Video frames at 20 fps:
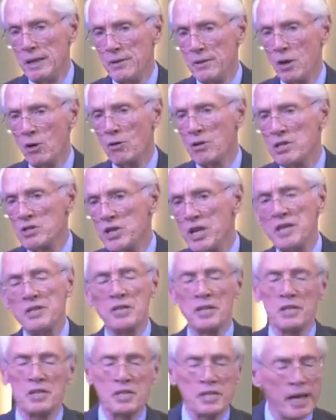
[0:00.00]
The Lord
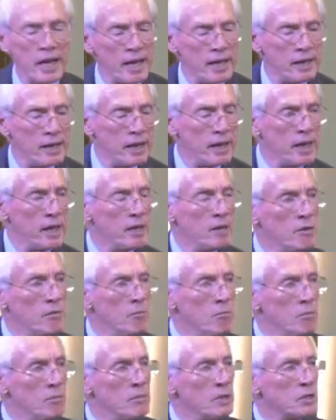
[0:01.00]
Jesus said in